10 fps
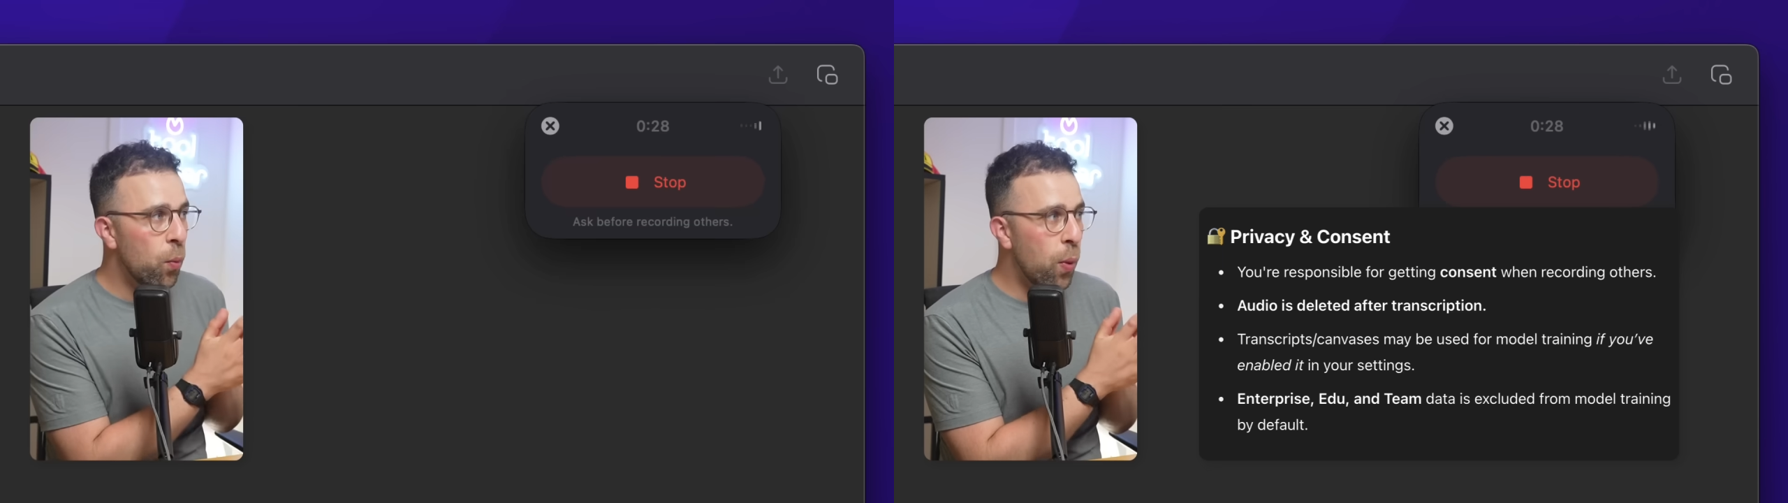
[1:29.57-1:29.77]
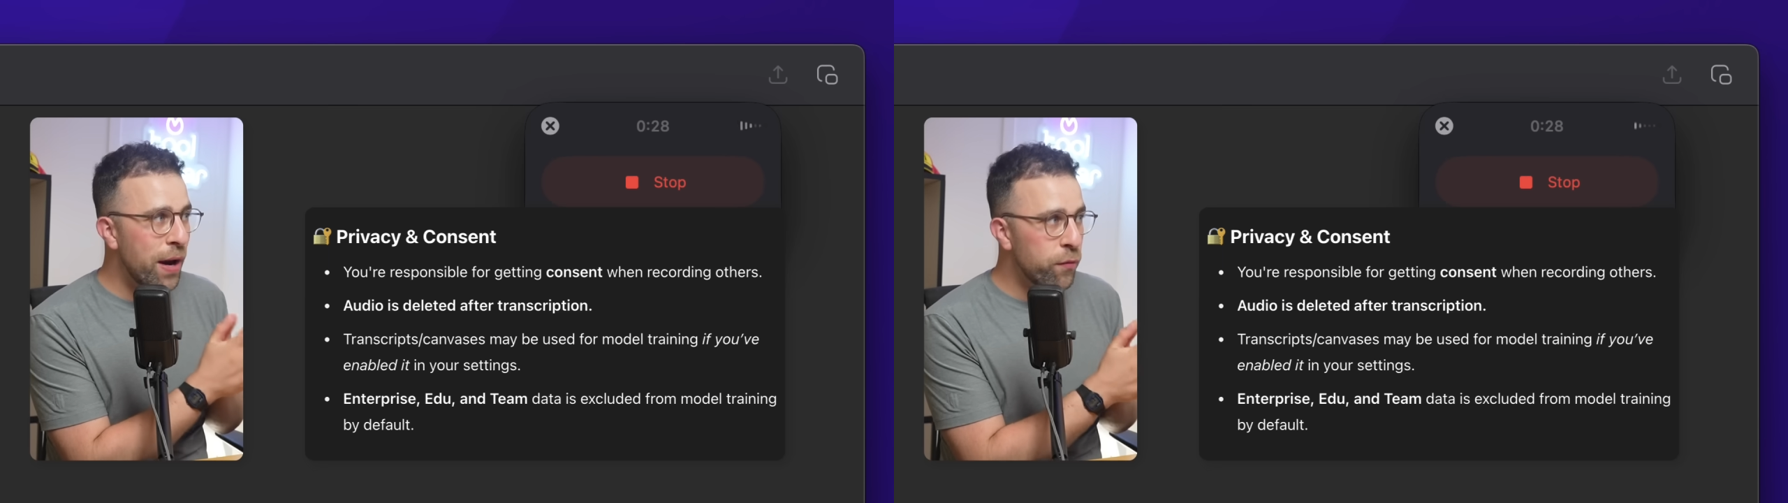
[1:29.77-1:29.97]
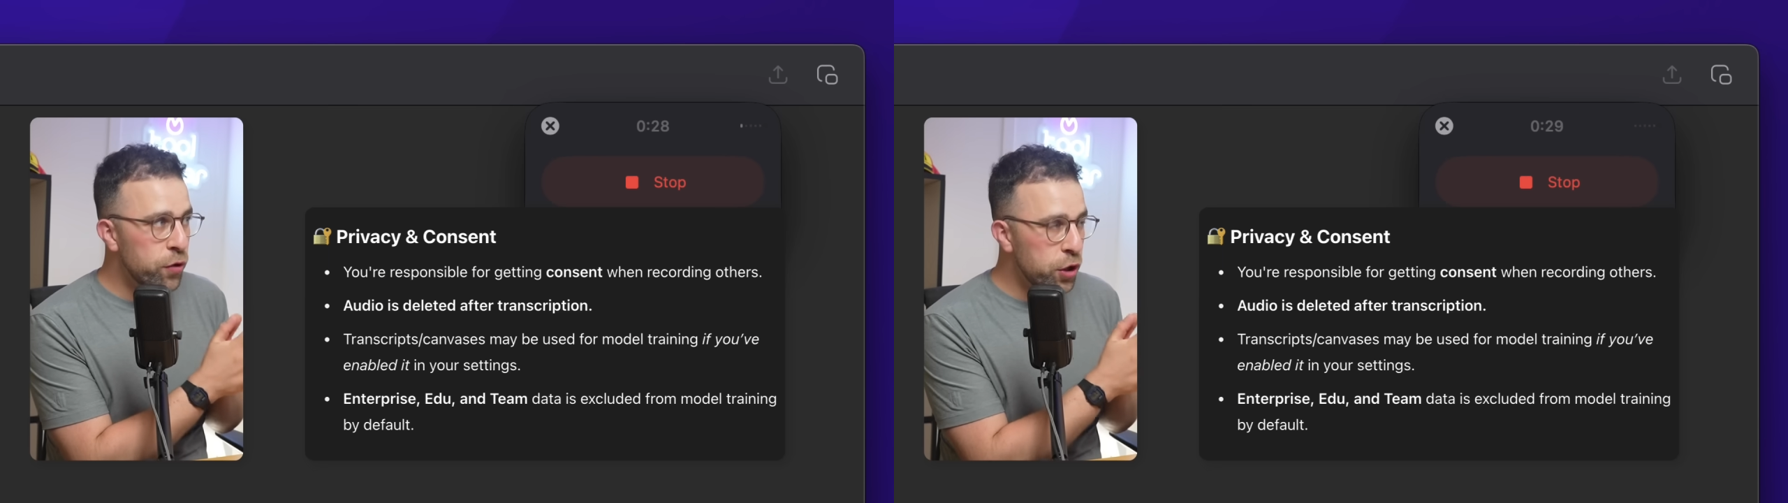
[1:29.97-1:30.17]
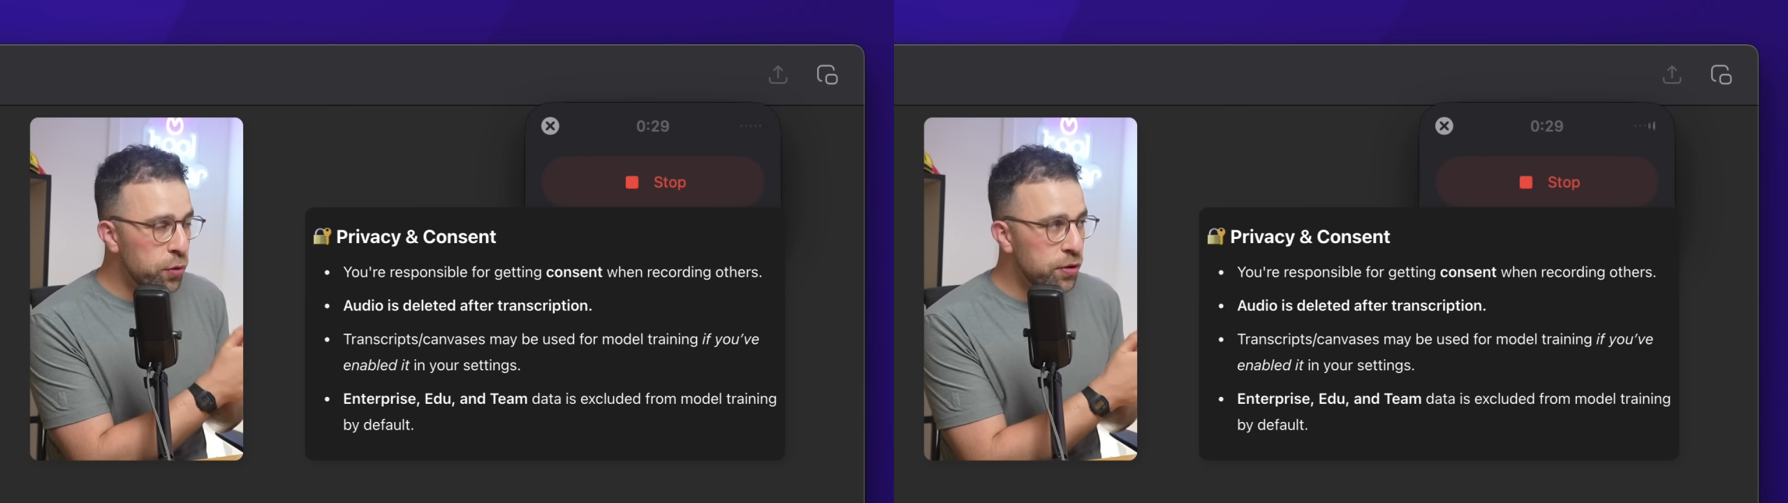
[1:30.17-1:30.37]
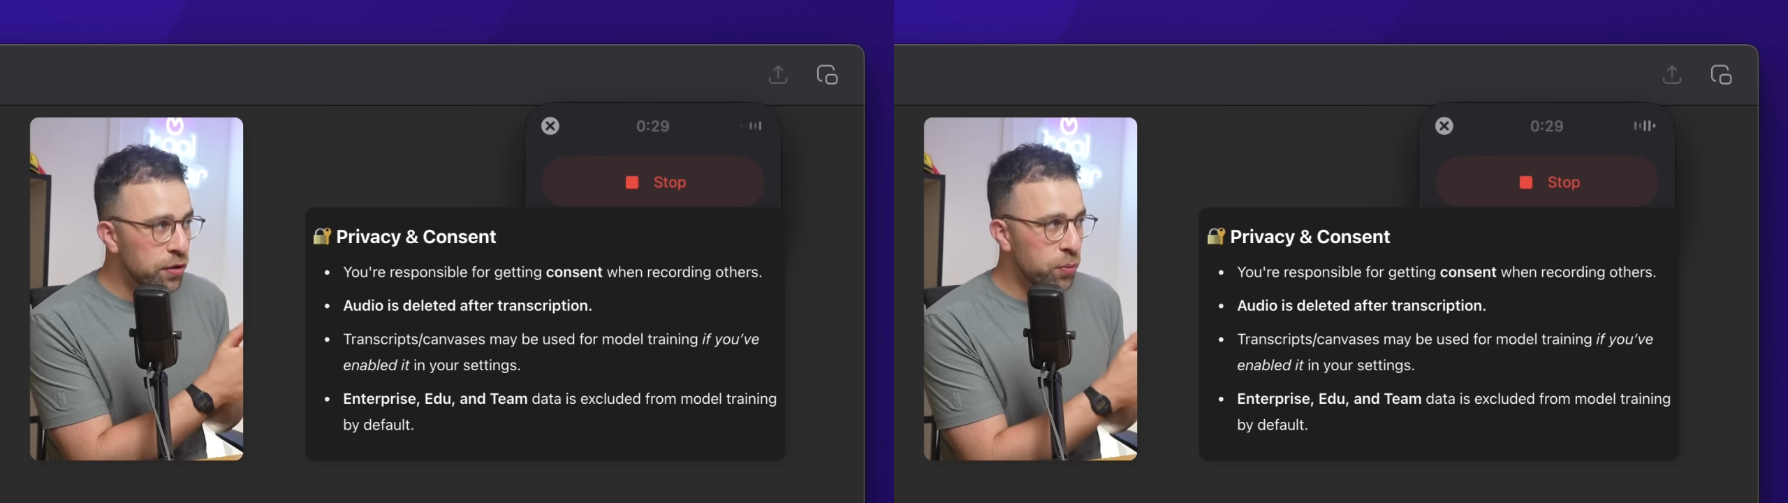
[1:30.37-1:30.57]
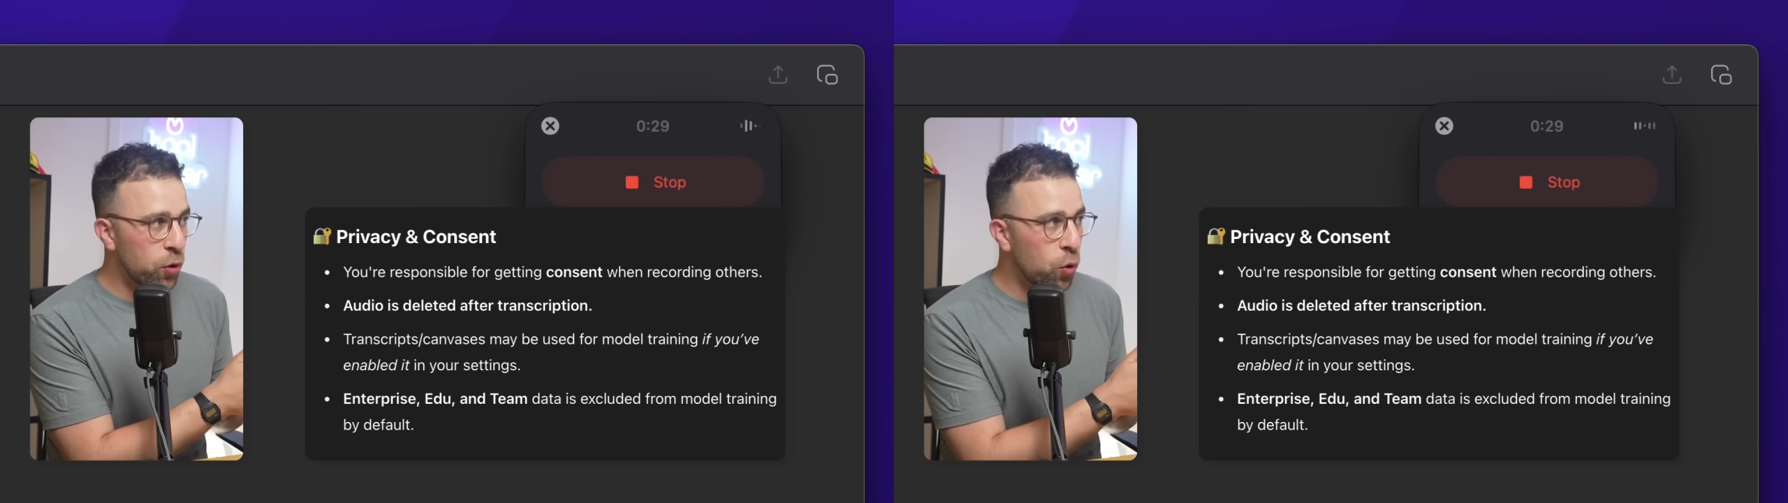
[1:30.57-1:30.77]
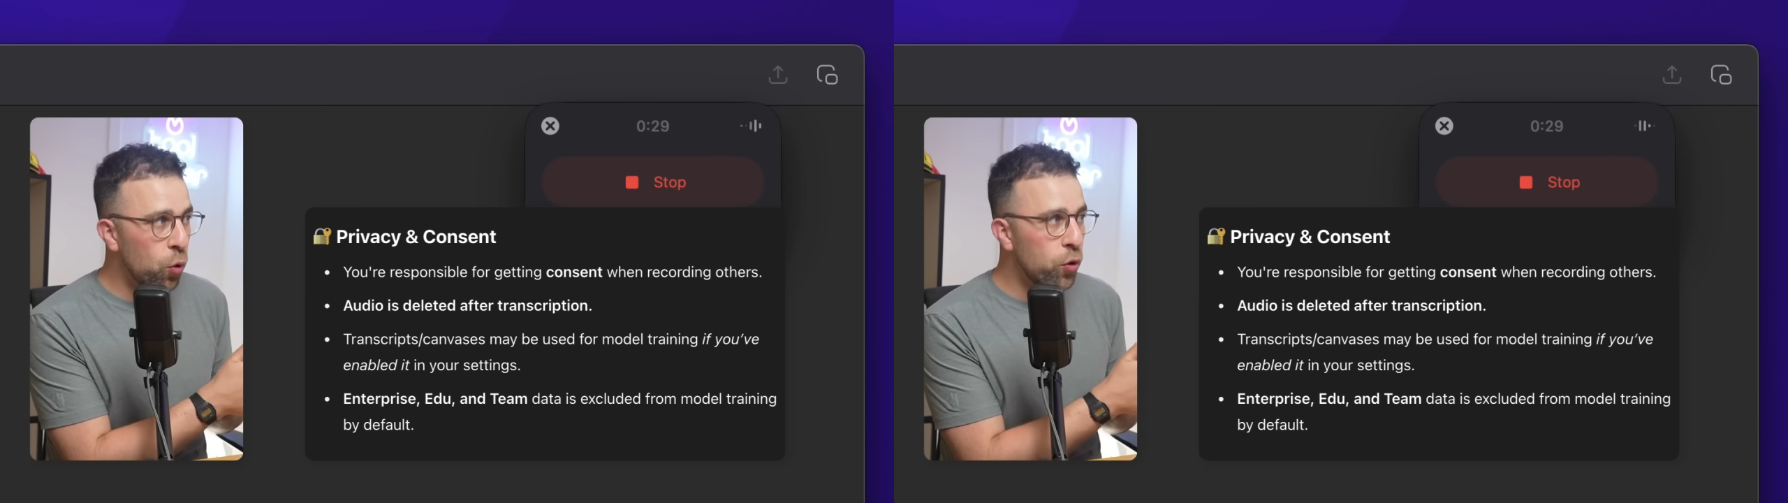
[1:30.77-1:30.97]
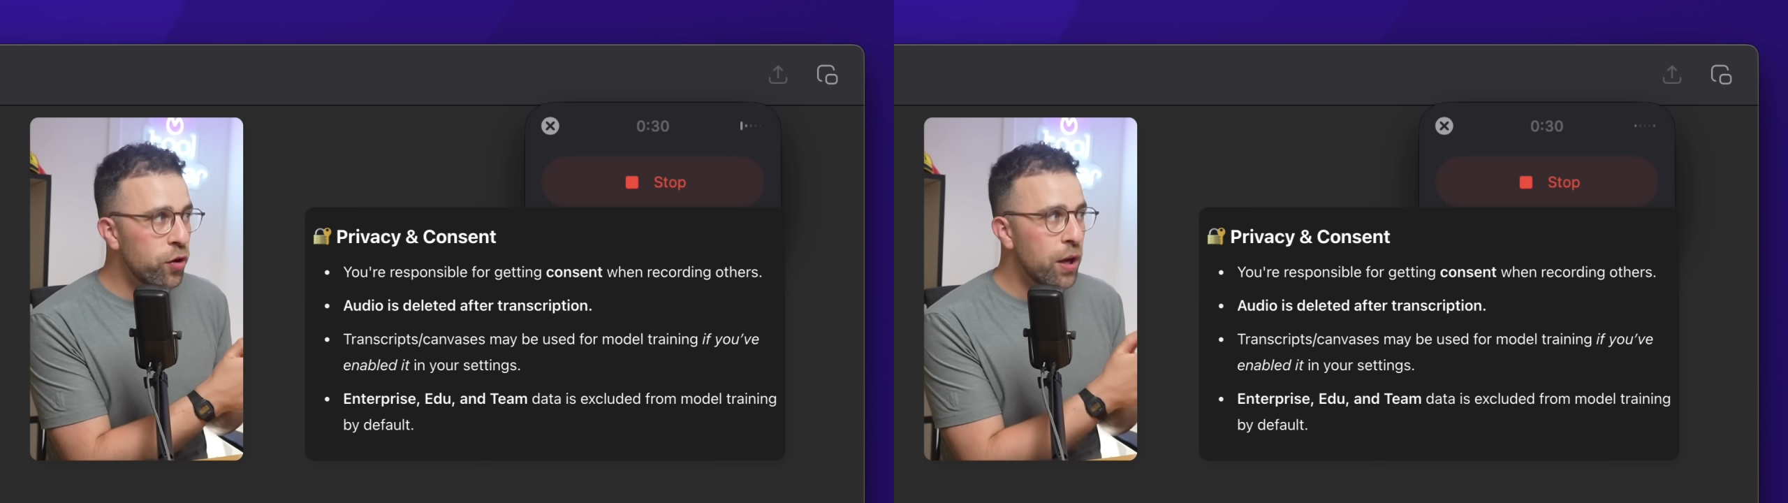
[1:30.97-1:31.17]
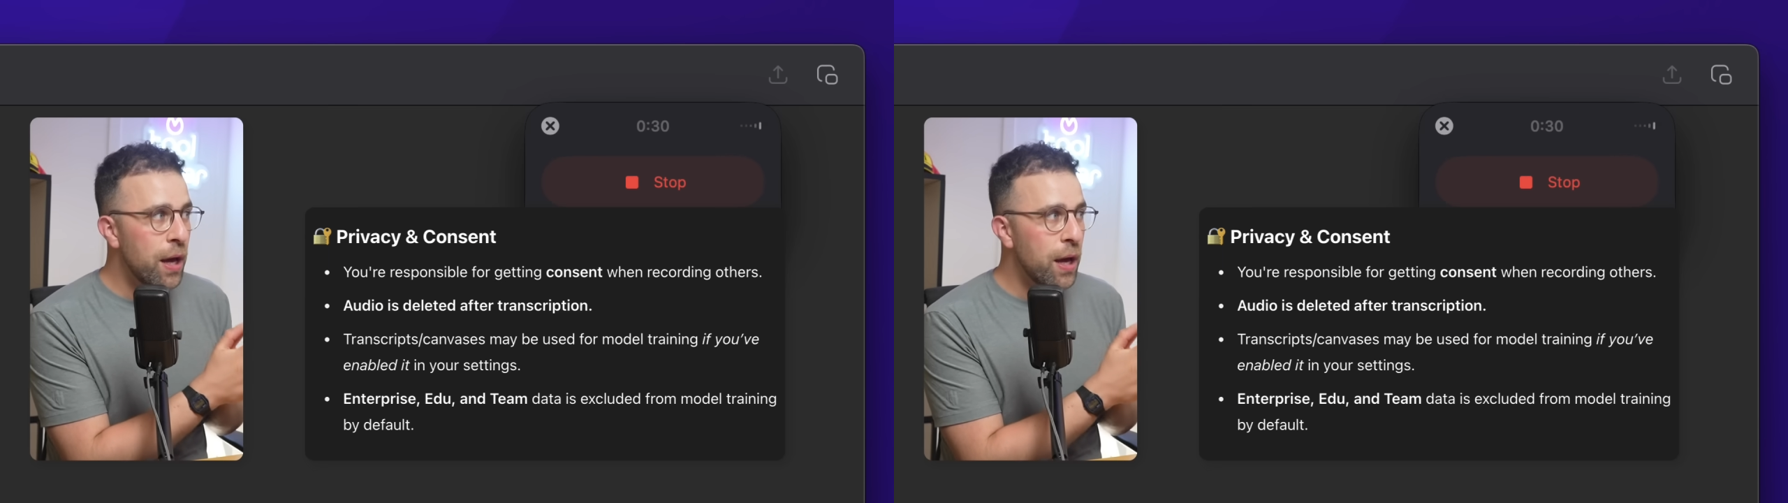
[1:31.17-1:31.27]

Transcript: when users record